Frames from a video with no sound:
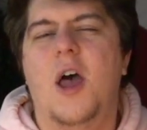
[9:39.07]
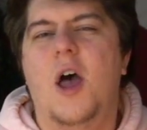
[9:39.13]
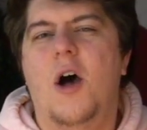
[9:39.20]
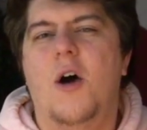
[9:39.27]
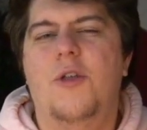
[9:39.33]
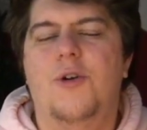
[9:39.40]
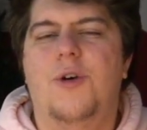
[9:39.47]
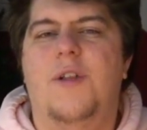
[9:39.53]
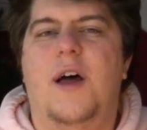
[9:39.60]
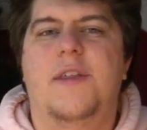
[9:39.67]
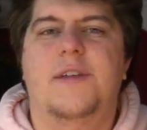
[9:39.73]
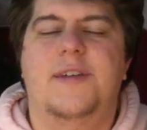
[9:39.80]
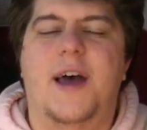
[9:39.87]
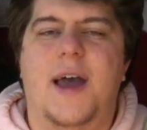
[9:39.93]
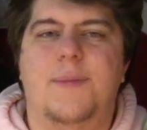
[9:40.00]
Although a lot
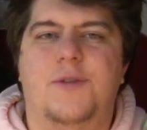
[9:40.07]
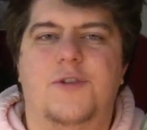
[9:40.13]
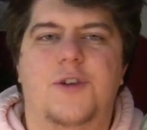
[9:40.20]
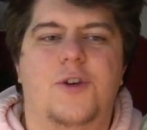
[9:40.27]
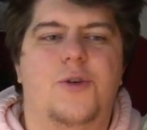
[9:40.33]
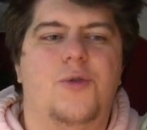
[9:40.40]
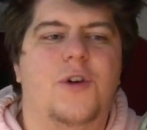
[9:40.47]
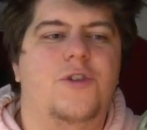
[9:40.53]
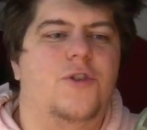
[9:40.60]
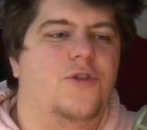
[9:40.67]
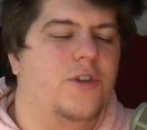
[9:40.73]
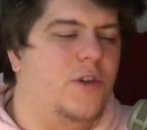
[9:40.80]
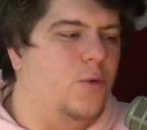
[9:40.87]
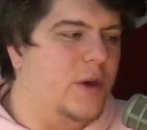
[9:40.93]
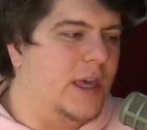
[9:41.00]
of the times too,
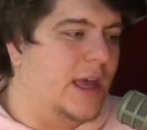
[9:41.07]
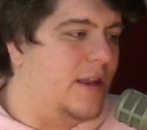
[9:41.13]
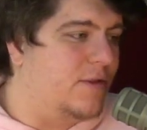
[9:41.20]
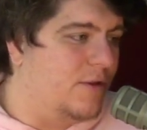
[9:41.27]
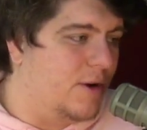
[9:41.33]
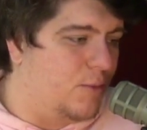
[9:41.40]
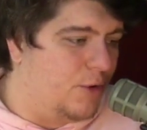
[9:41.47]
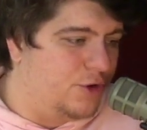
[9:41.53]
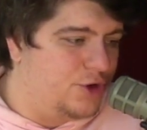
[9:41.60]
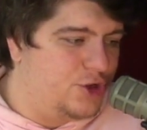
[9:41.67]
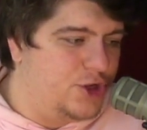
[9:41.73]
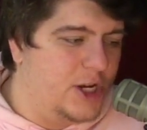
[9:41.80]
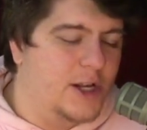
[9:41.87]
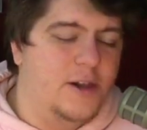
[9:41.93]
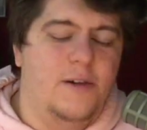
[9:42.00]
usually the weekends are more
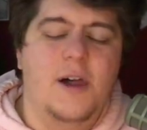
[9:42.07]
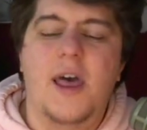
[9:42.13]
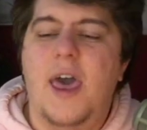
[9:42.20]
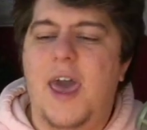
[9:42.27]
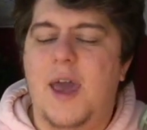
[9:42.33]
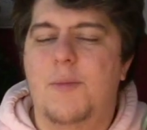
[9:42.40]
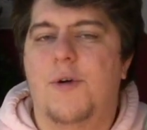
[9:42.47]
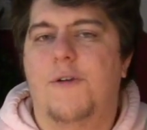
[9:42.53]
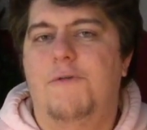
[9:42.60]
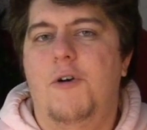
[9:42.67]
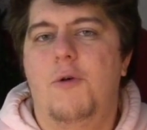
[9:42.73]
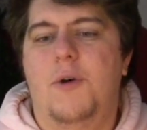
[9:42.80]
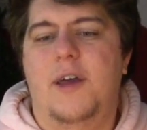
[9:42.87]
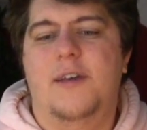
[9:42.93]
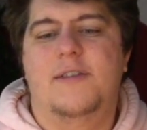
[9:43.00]
chill and more
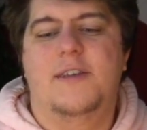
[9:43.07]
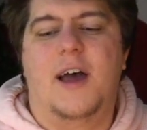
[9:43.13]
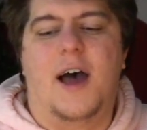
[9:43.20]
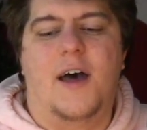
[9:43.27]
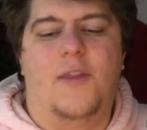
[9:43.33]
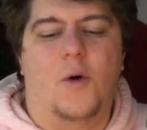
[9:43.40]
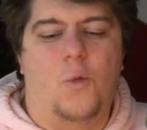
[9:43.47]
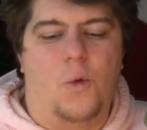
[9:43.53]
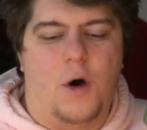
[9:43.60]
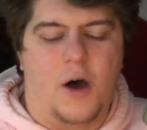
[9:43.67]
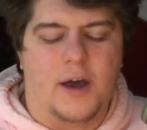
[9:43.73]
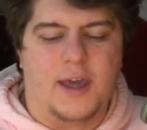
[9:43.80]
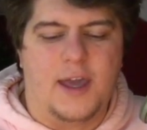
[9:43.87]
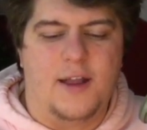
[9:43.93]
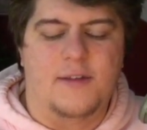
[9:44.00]
focused on the
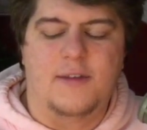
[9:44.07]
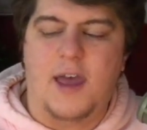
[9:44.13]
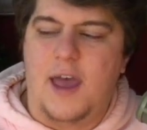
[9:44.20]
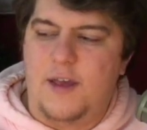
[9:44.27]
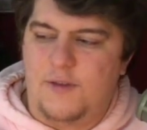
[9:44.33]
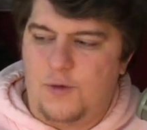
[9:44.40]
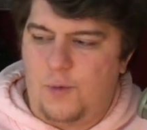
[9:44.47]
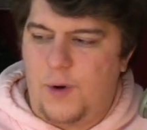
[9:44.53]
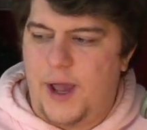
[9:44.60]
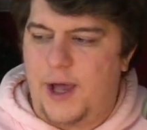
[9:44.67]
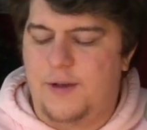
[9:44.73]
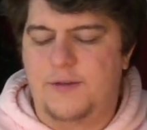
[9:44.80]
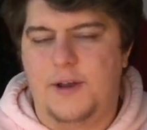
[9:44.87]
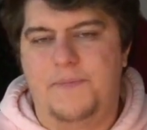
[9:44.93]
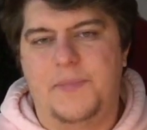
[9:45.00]
walk-ins as
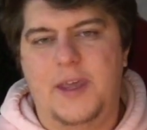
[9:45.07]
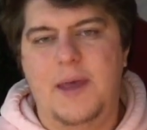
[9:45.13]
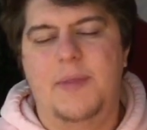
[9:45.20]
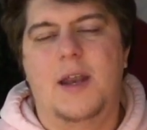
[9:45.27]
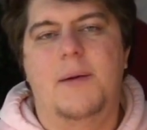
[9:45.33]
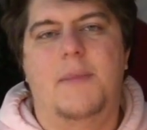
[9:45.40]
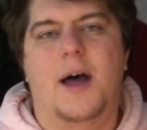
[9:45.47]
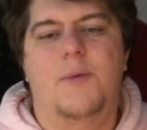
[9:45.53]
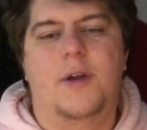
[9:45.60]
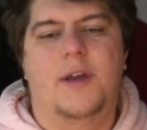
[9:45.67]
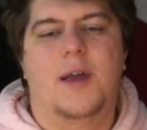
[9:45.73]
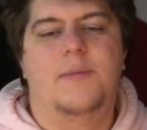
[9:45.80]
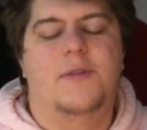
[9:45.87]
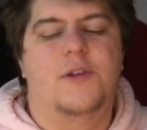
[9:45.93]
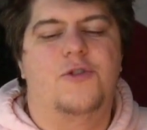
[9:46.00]
well. So keep that in mind when it
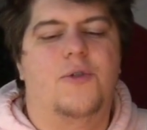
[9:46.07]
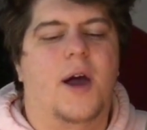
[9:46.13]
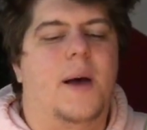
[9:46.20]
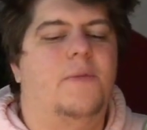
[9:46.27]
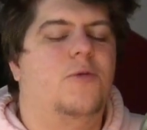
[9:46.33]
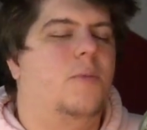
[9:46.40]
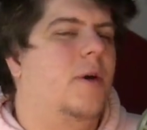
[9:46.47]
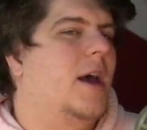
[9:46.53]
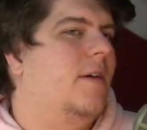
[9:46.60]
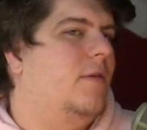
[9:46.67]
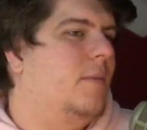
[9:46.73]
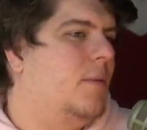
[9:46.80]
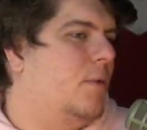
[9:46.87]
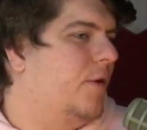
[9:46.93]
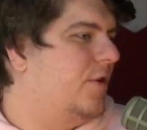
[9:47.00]
comes to the drops. We'll probably have a
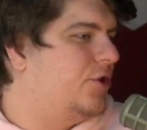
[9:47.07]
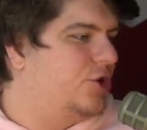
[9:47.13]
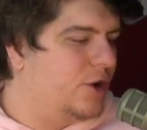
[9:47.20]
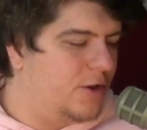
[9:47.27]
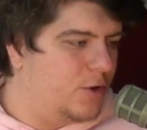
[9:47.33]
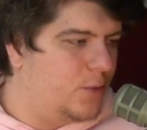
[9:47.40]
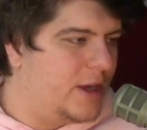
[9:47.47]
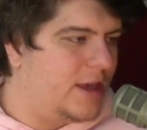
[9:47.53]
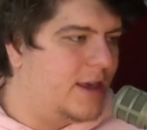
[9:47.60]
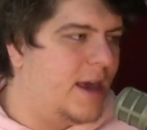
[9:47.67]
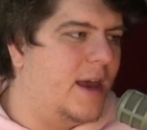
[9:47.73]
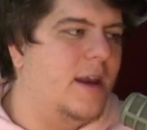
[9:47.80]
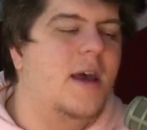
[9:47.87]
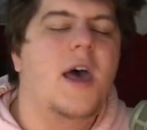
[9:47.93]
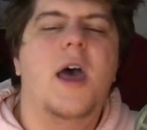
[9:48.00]
little bit more of a chiller
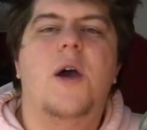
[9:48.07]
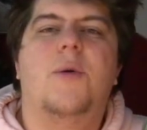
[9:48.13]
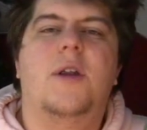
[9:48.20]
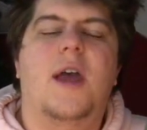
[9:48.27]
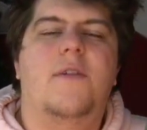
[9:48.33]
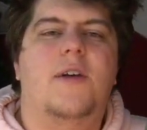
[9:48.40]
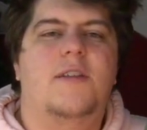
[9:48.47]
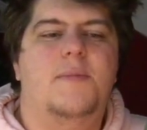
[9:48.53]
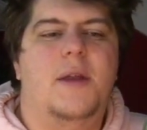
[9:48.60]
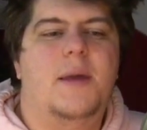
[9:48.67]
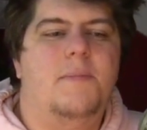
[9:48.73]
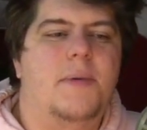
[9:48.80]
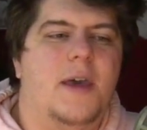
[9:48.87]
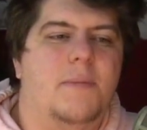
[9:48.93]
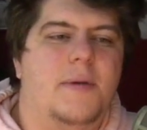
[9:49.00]
weekend. We didn't have as many
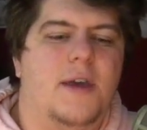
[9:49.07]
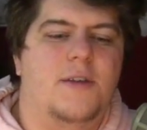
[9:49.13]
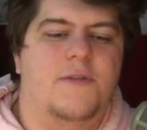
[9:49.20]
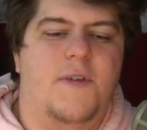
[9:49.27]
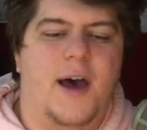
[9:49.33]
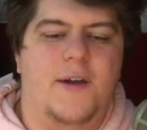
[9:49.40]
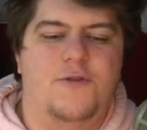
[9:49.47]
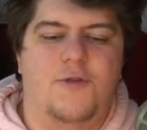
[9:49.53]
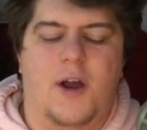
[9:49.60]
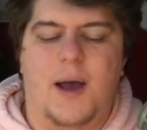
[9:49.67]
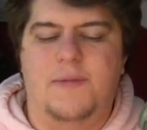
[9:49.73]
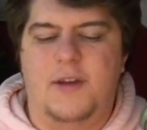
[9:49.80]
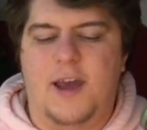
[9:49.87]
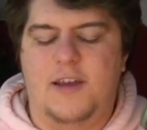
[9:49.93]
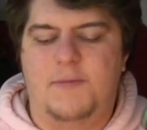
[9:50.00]
big P S five
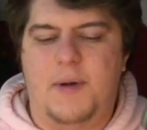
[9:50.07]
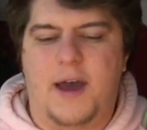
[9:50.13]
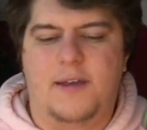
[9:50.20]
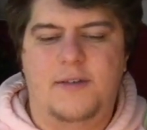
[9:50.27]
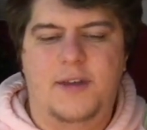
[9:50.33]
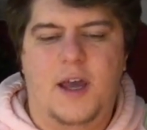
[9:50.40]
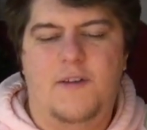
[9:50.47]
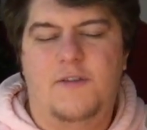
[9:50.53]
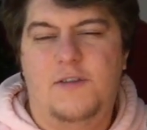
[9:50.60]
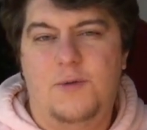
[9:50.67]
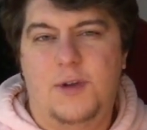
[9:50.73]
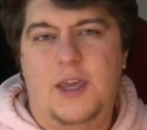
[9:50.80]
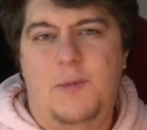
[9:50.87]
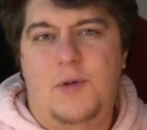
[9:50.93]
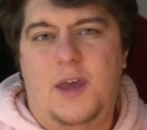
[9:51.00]
drops and Xbox stuff, so
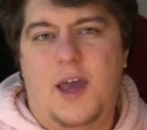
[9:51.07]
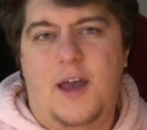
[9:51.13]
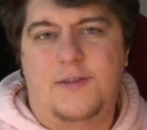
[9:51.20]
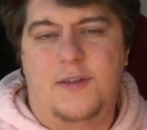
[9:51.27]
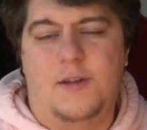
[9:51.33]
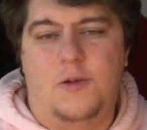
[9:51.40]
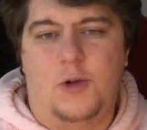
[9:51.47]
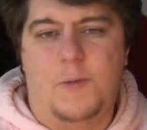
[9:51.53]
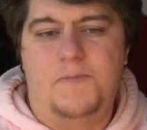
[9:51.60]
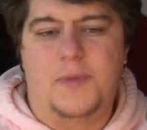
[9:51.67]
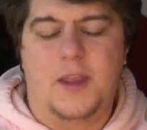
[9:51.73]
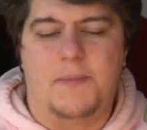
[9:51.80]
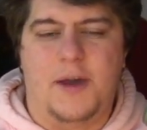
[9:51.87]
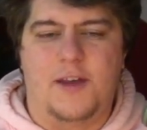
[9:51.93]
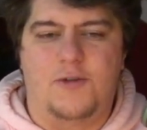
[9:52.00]
we'll keep you guys in the loop
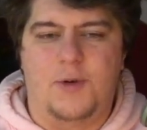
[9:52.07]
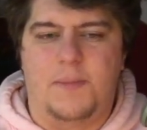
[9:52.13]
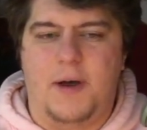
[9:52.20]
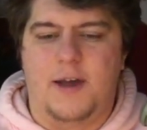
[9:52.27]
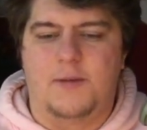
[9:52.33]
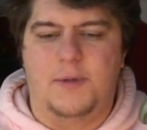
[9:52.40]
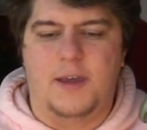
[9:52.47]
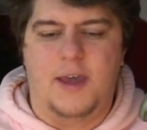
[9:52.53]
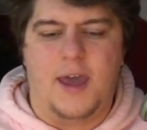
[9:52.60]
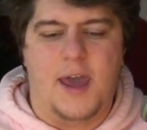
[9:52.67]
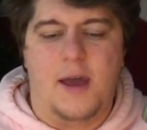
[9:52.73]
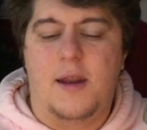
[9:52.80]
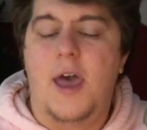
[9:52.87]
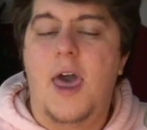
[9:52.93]
the best we possibly can.